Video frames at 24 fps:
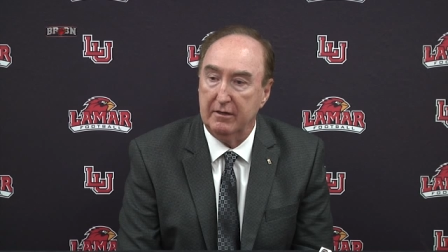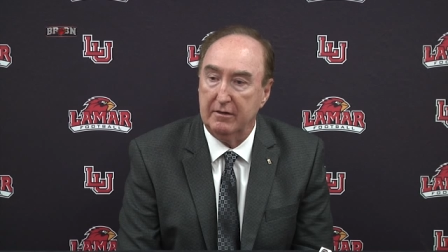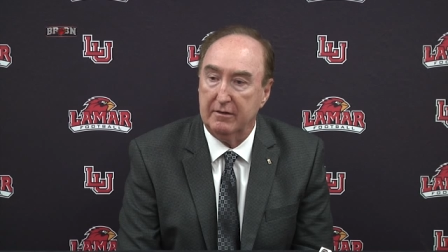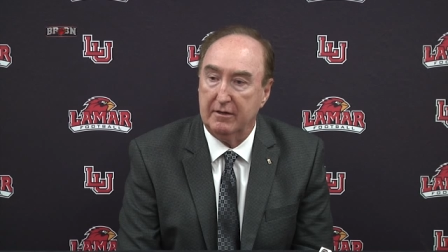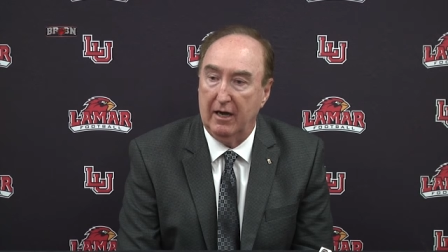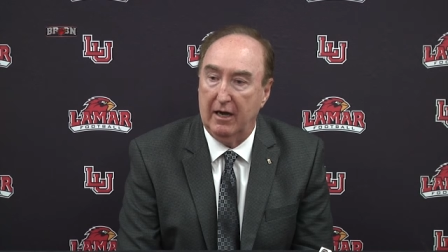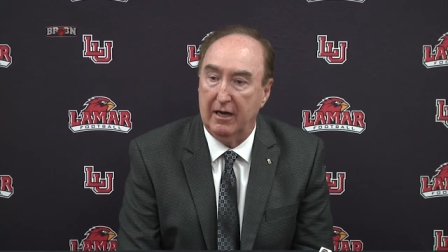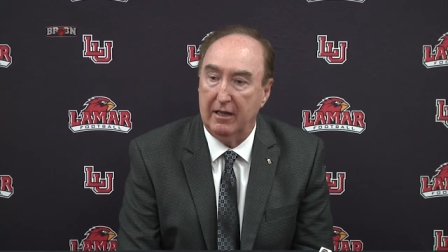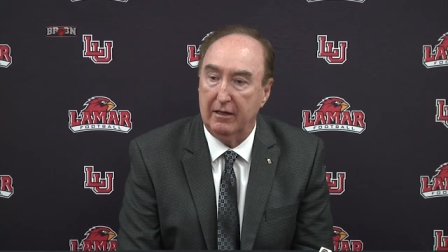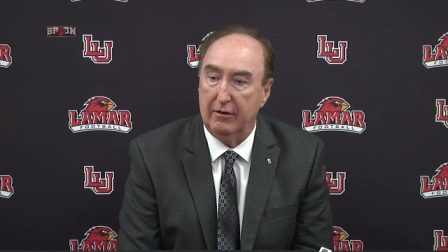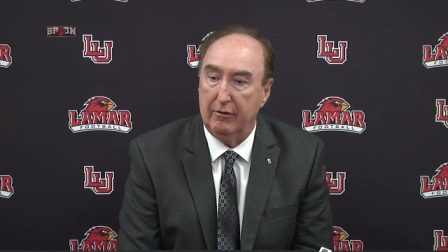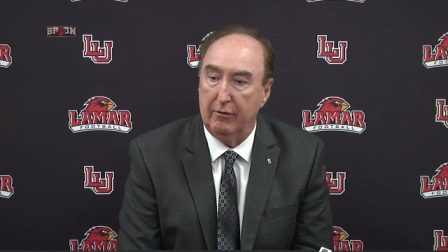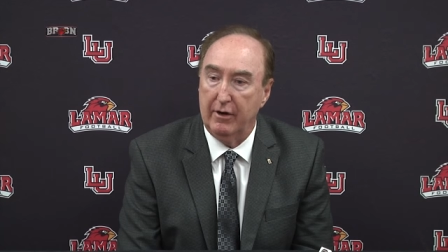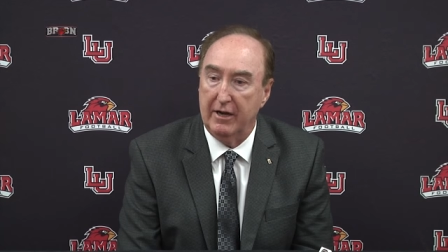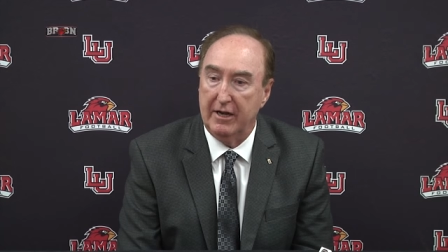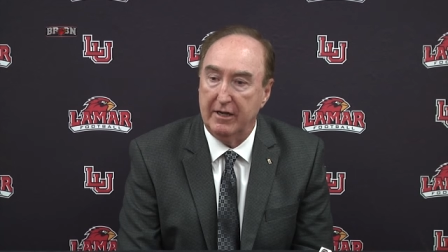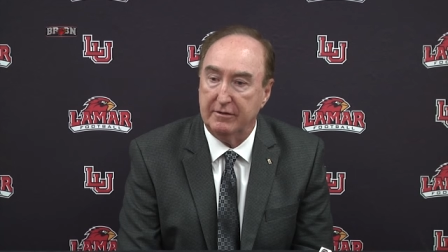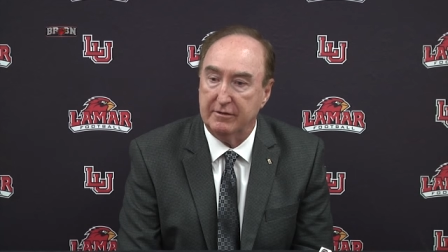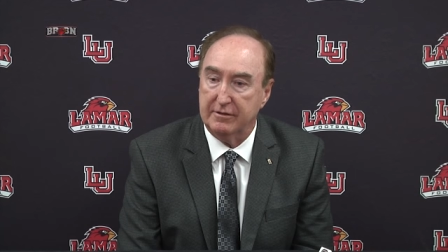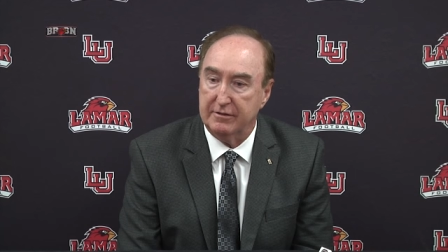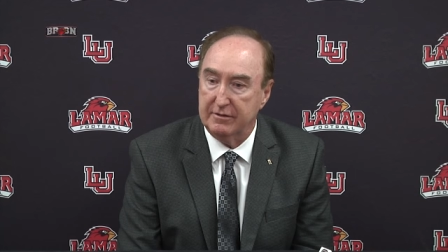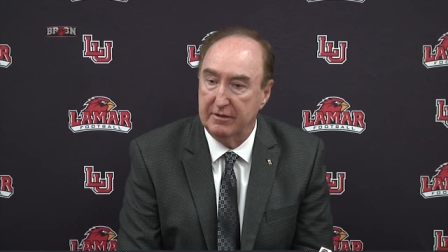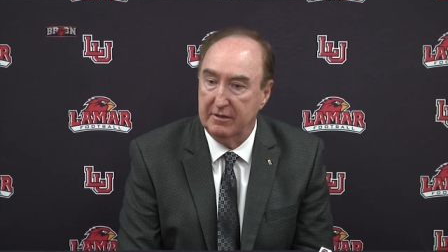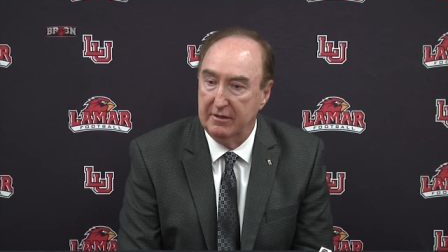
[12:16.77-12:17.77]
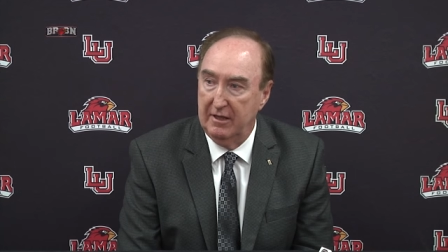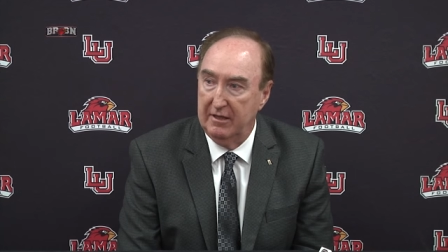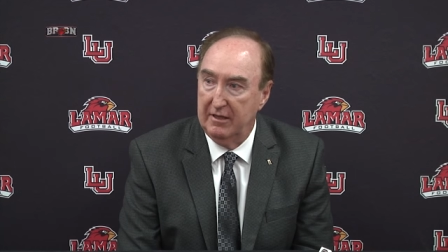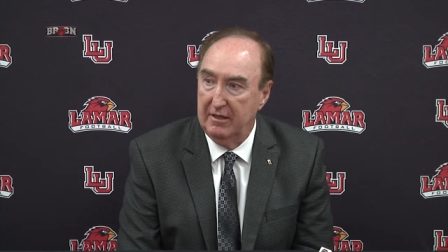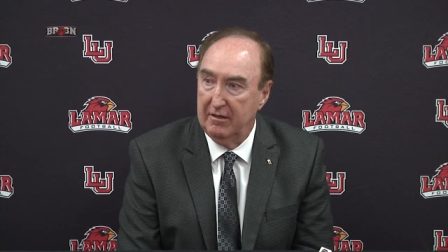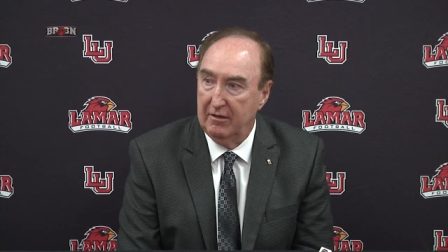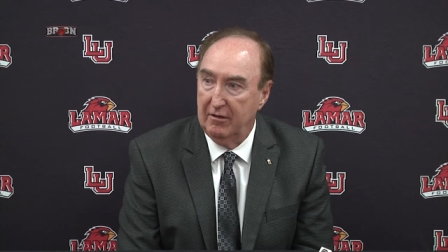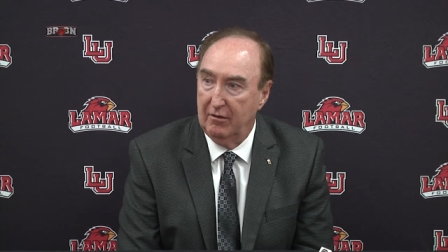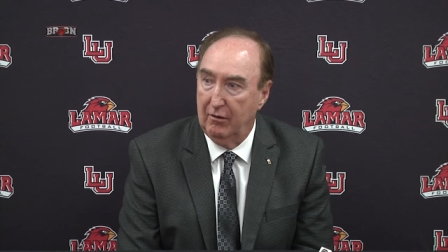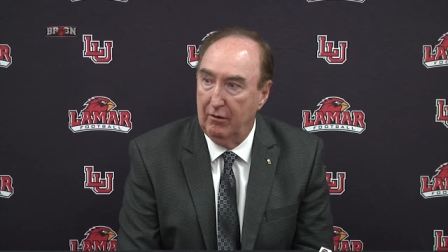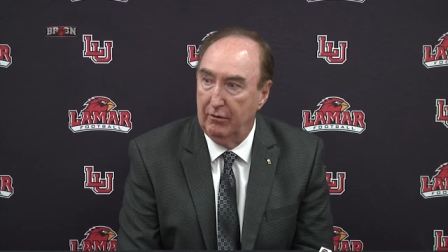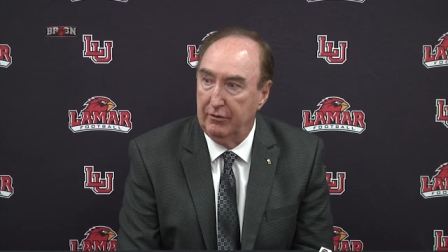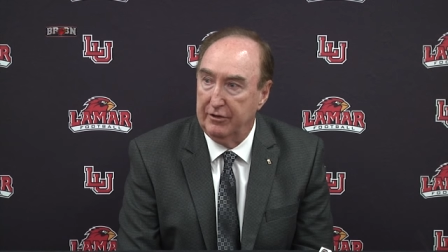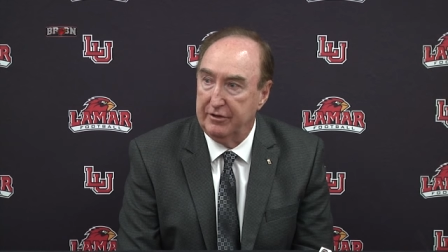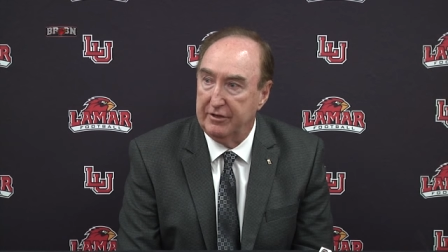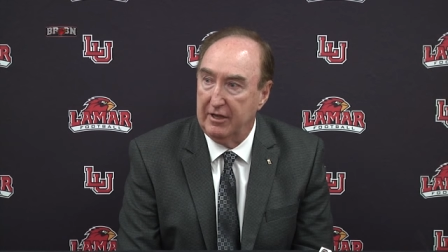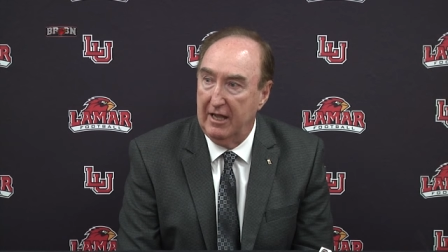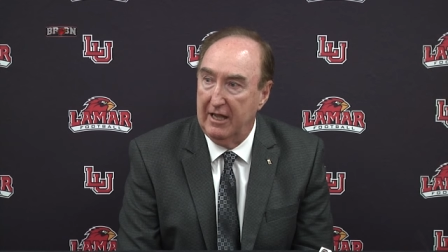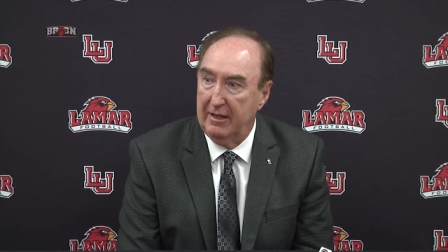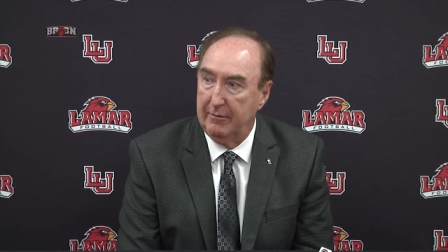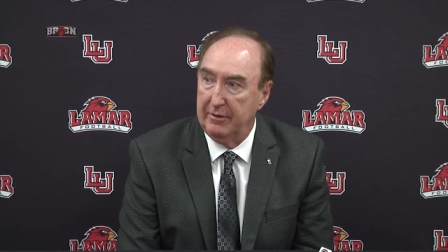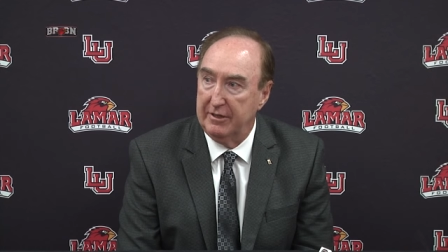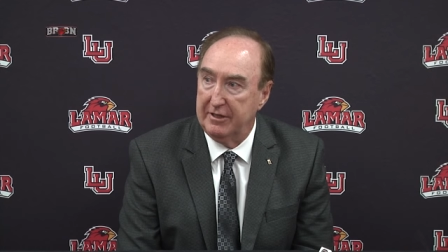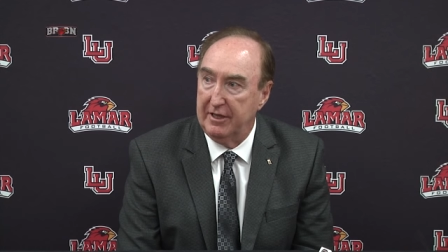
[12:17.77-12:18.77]
tolerates all the
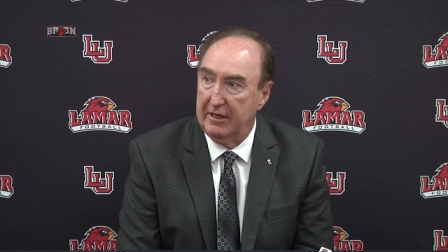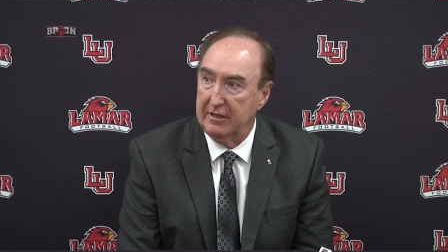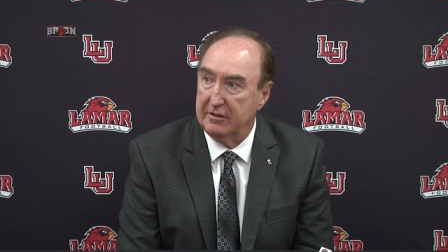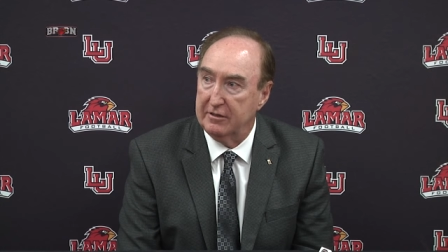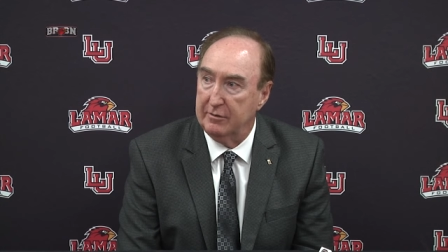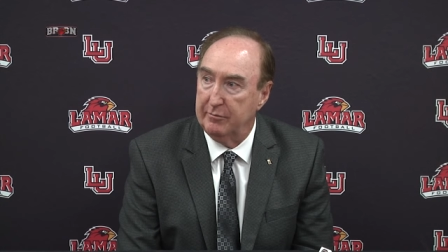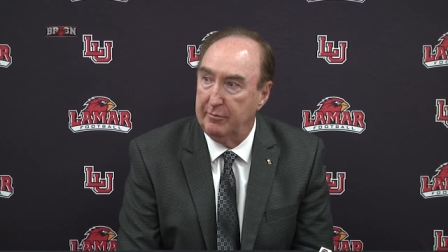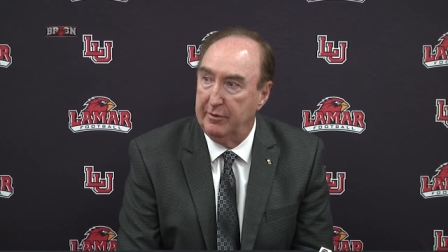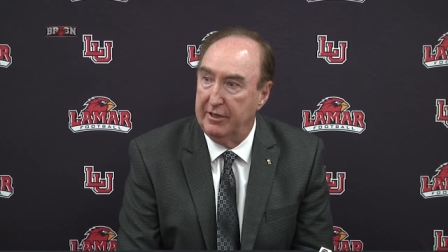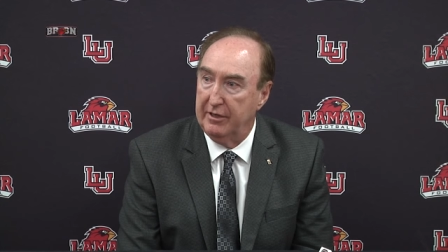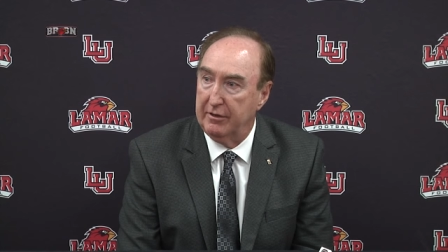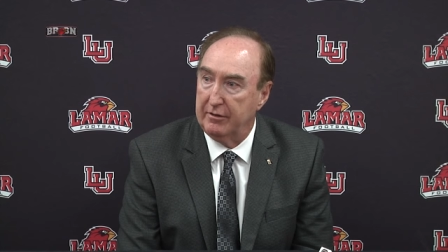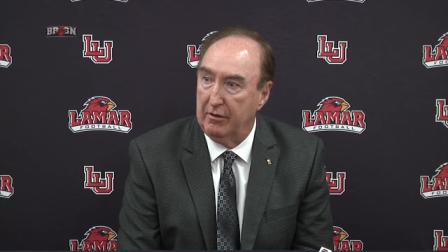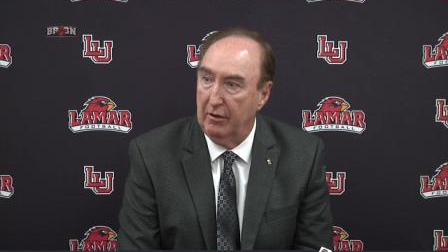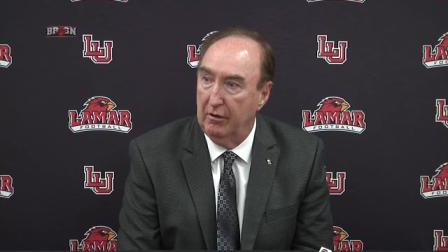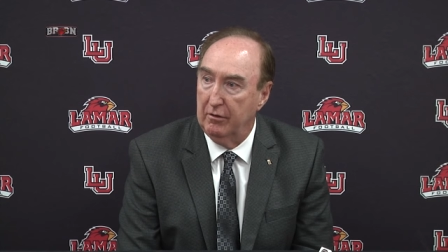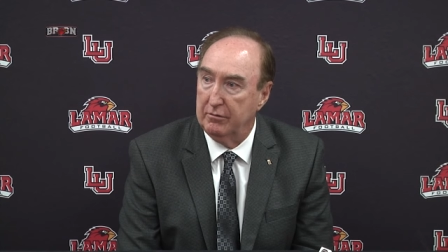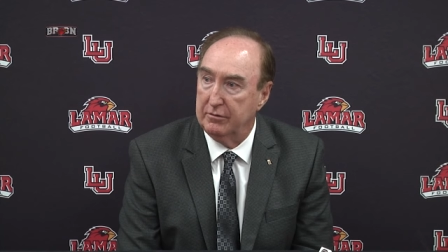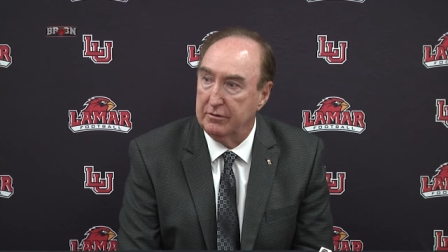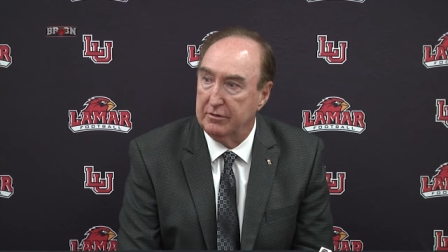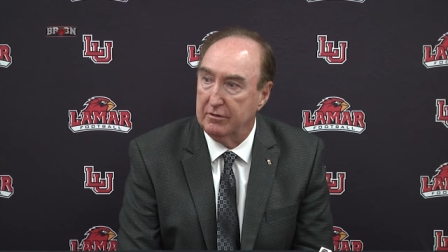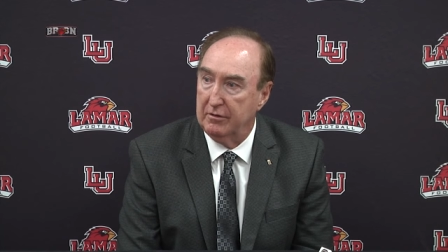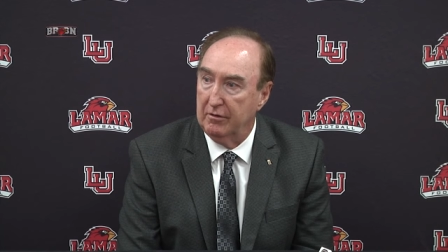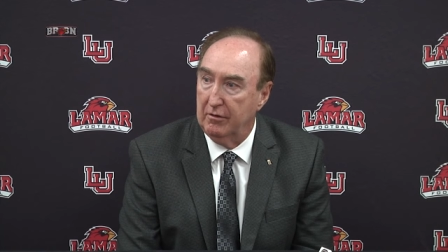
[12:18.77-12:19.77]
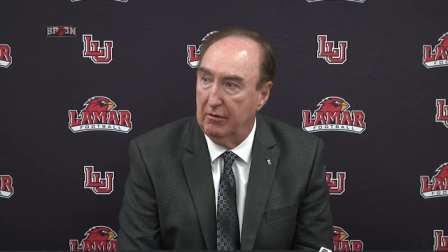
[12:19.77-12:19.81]
time it takes to be a coach.